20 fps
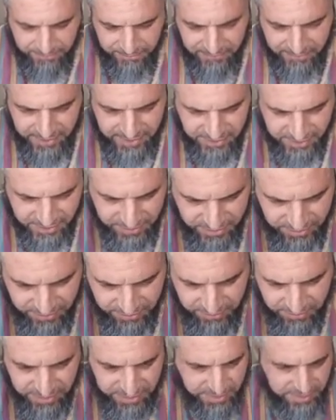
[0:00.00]
This is
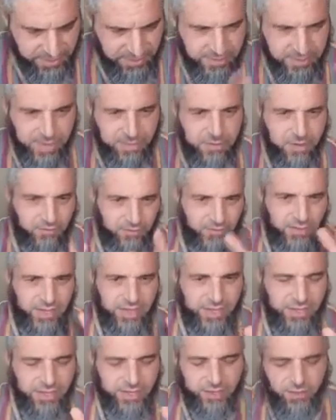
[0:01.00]
some of the,
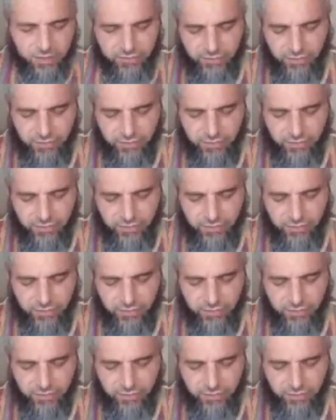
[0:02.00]
you know,